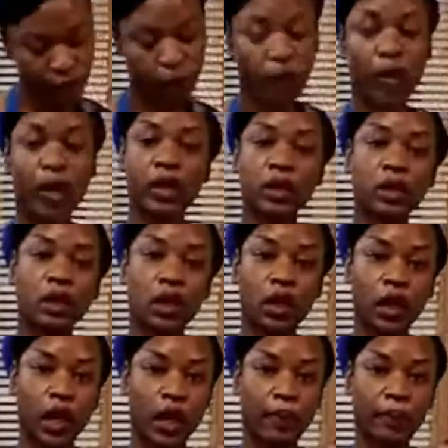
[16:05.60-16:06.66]
1
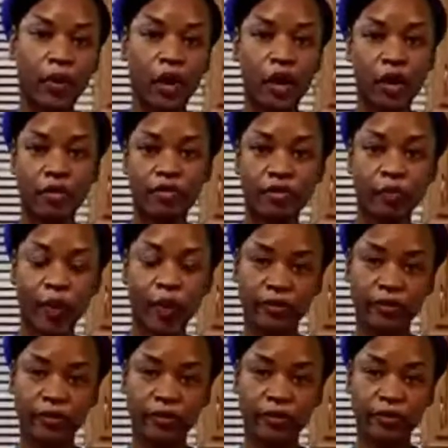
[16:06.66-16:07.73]
cup of white
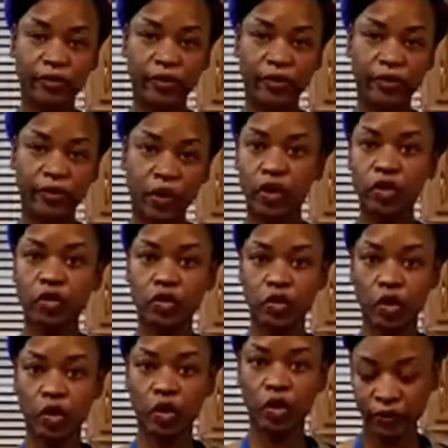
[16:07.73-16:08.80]
flour,
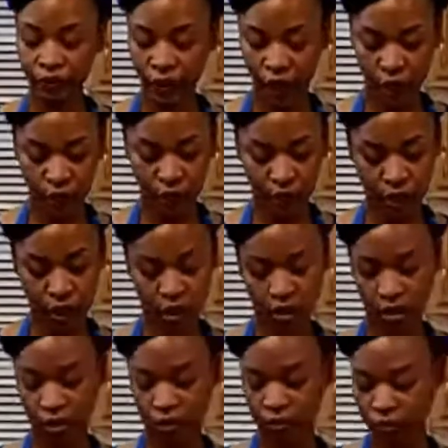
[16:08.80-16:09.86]
or you can use whole wheat
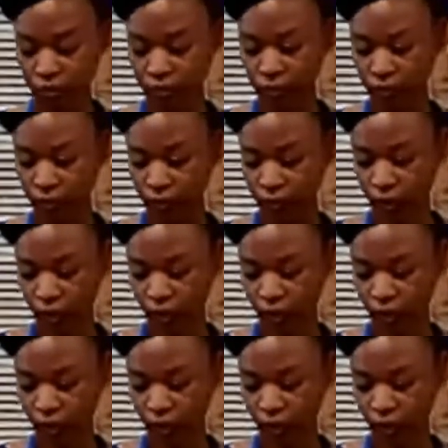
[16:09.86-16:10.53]
flour here.